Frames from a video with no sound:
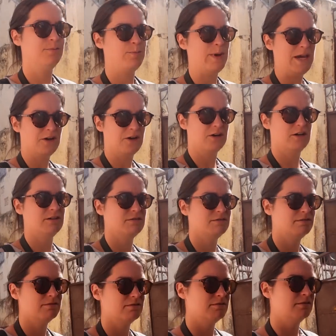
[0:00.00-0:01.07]
maker.
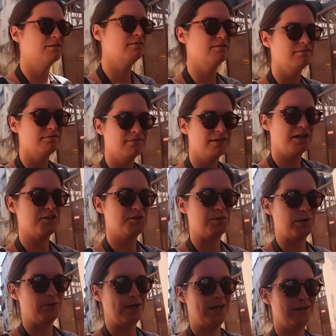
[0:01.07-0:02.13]
That's
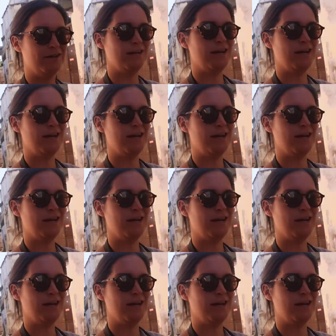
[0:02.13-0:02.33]
where we're headed